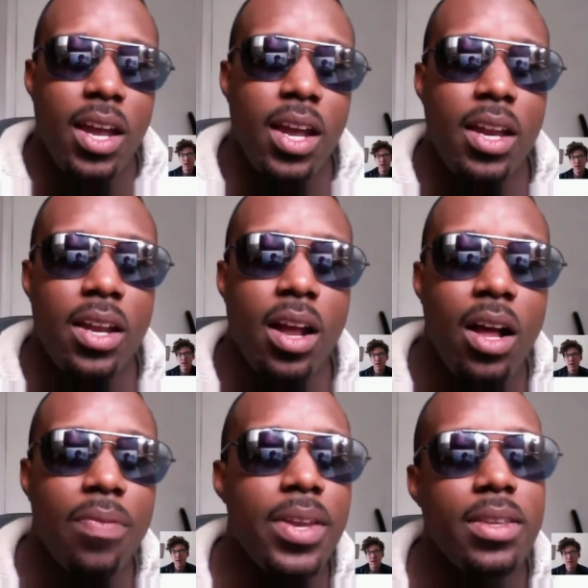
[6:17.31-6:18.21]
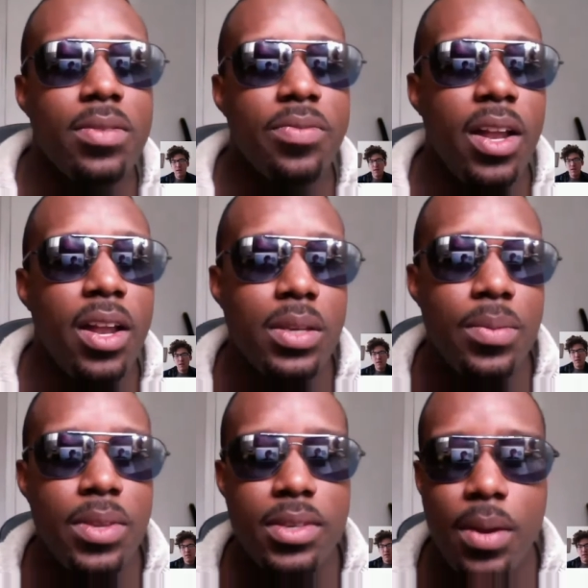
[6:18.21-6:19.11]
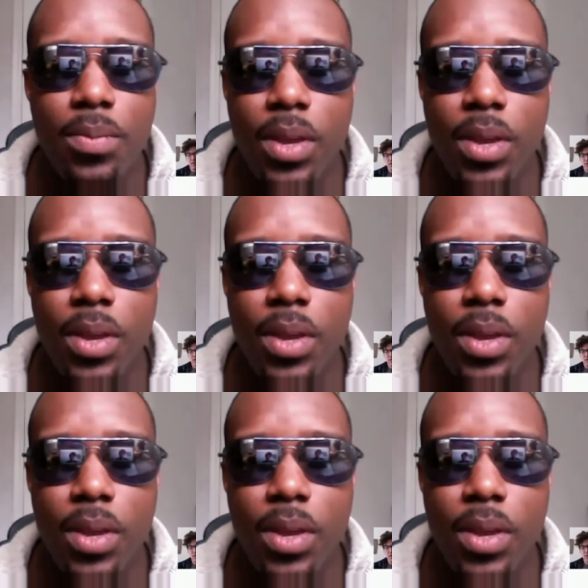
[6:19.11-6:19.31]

it often has to follow some of the same